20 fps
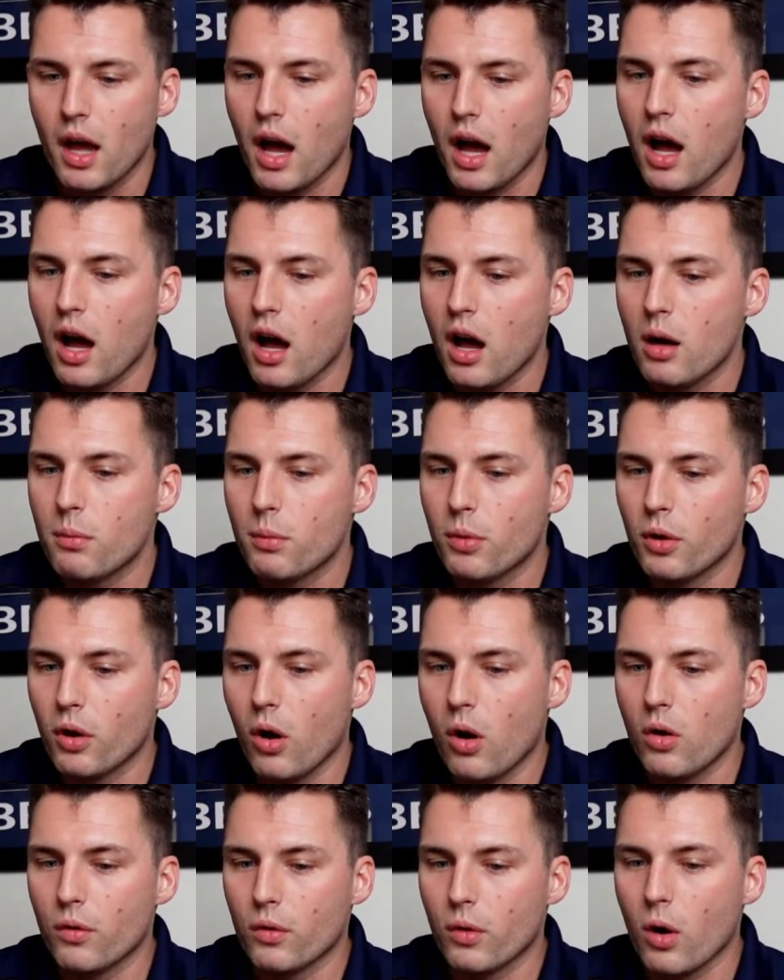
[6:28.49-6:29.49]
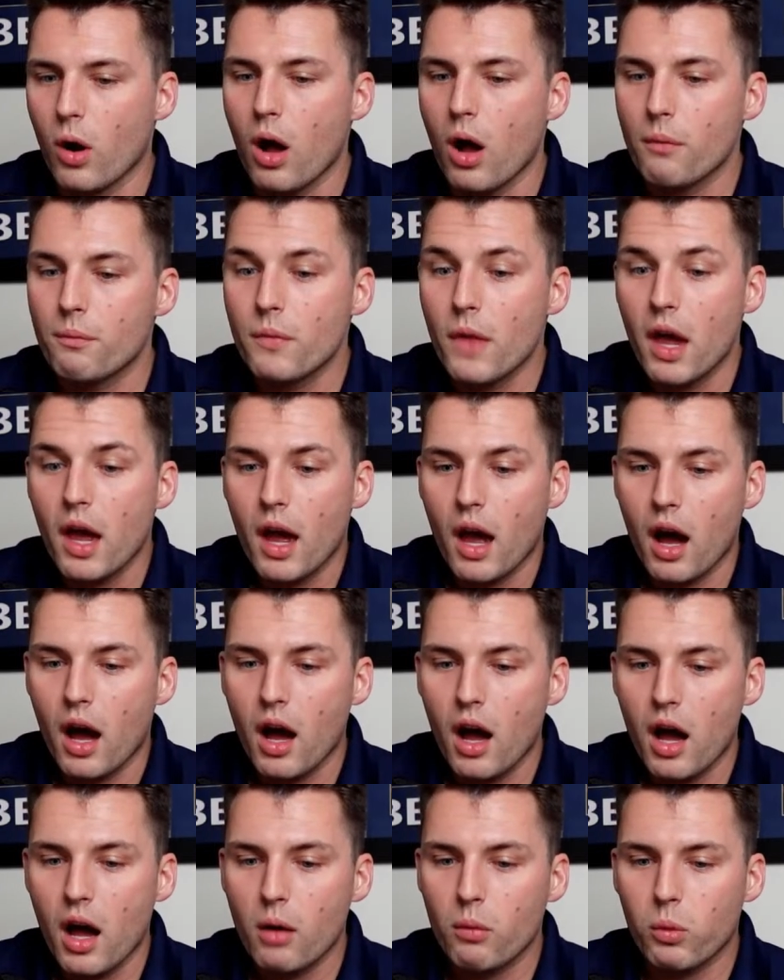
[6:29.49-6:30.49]
Um, but overall,
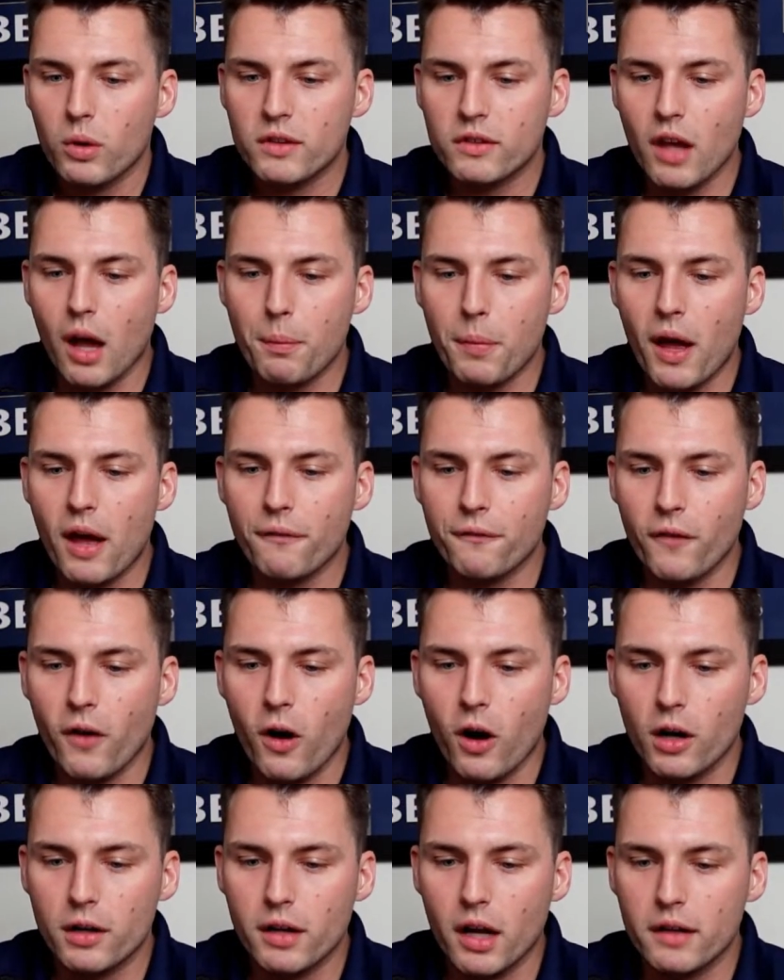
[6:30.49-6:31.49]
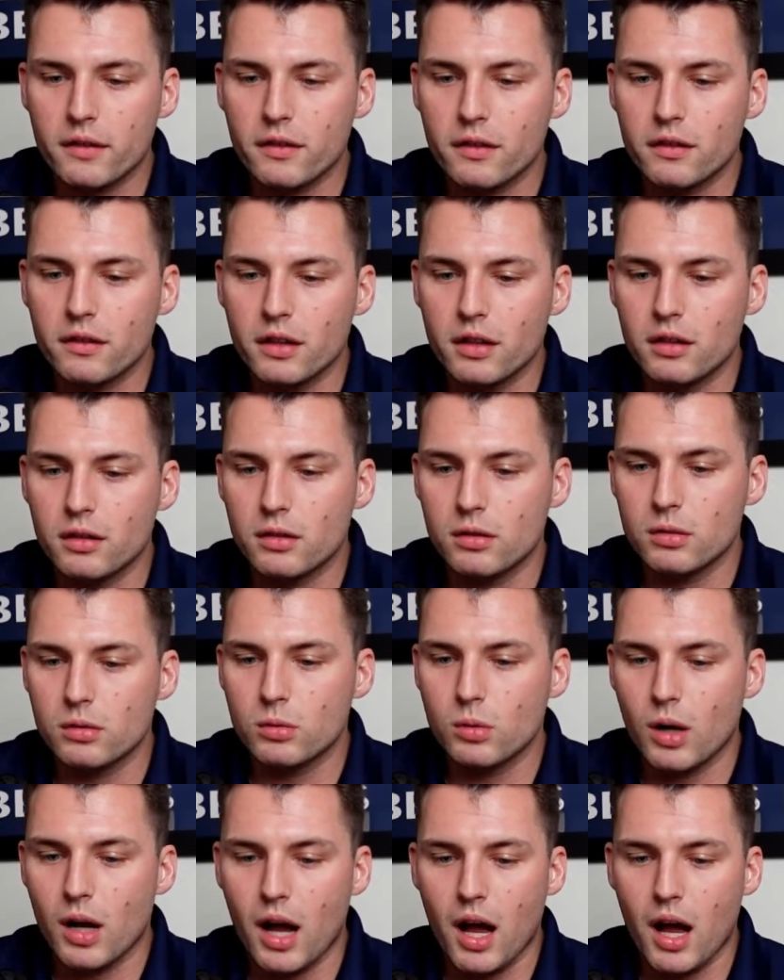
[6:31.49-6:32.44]
uh, what's up, F R? Nice to see you.